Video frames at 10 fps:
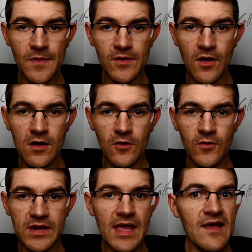on the
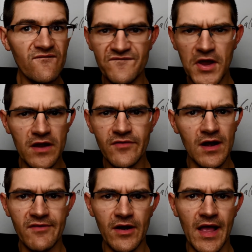concrete, very,
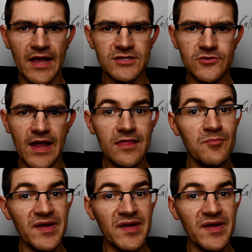very, very high strength.